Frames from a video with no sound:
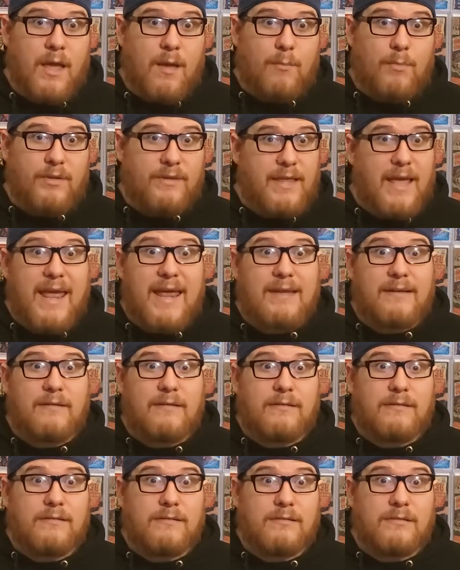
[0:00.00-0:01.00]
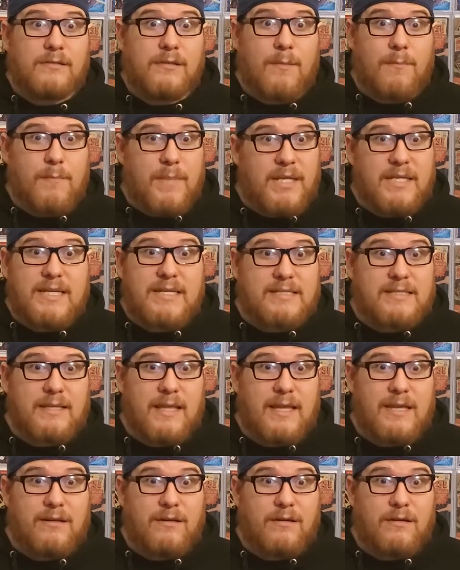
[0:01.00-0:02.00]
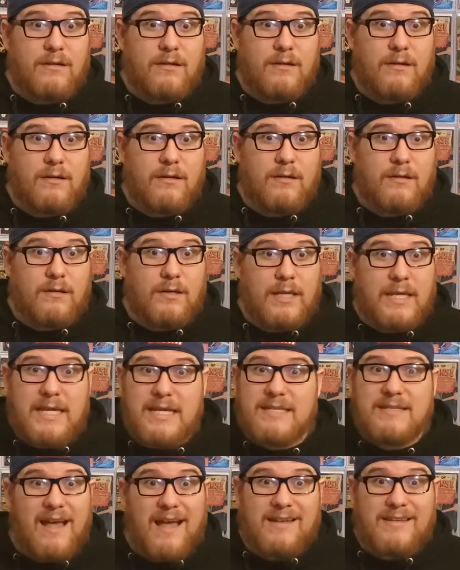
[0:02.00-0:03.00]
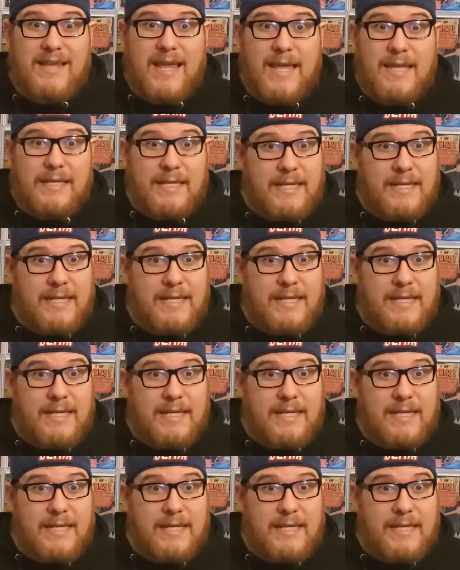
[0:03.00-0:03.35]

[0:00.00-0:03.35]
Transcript: But then, minutes later, he's not dead.